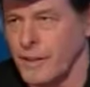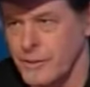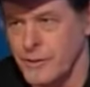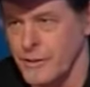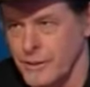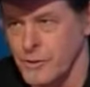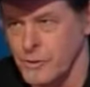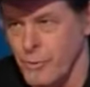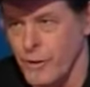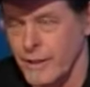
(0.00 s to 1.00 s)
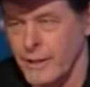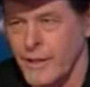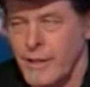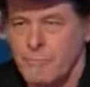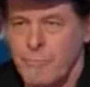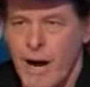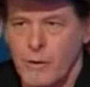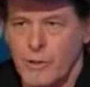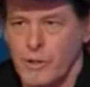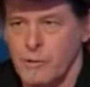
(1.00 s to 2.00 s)
vulgar at this point.
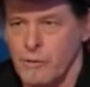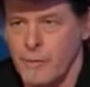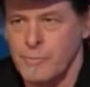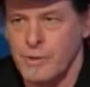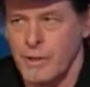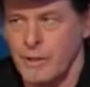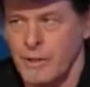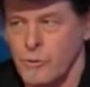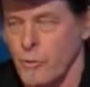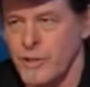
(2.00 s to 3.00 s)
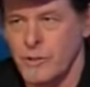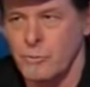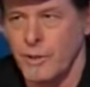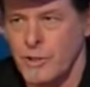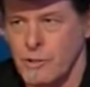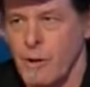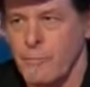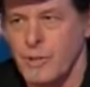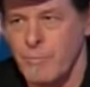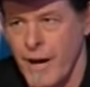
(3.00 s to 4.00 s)
Power corrupts, and there's way too much
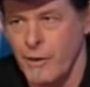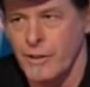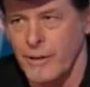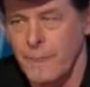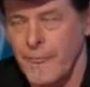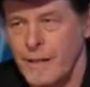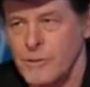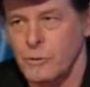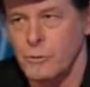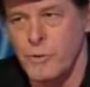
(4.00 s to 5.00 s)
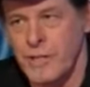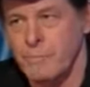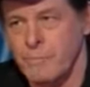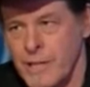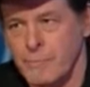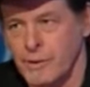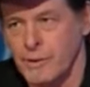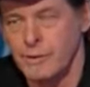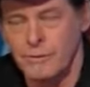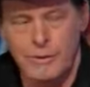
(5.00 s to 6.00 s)
corrupted power. So we the
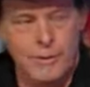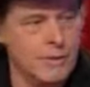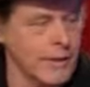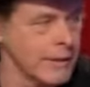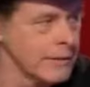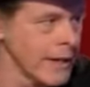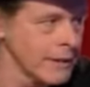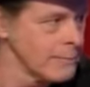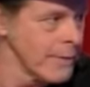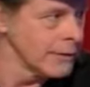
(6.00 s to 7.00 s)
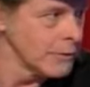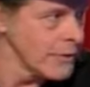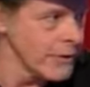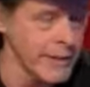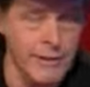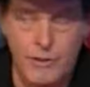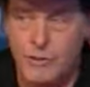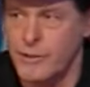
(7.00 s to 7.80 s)
people, just like Dr. Martin Luther King